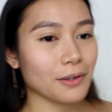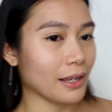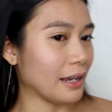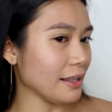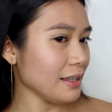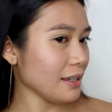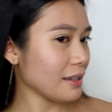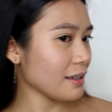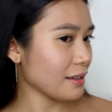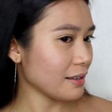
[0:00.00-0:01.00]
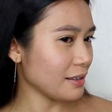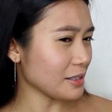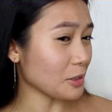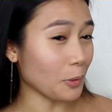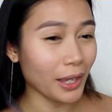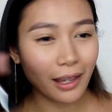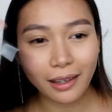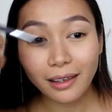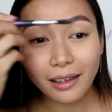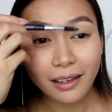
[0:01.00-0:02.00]
Okay, I think this is
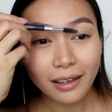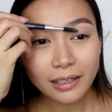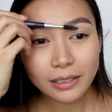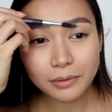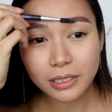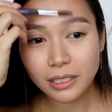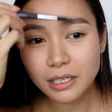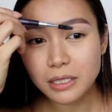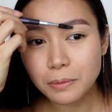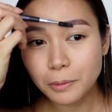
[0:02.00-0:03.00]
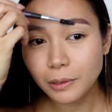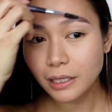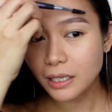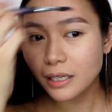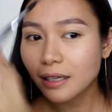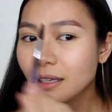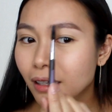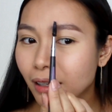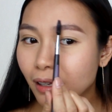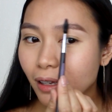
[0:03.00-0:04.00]
okay. So I'm just gonna spoolie
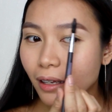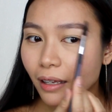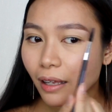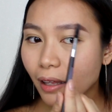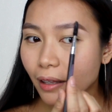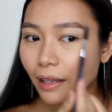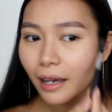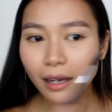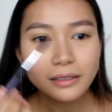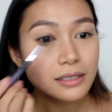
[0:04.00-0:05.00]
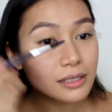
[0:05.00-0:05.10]
that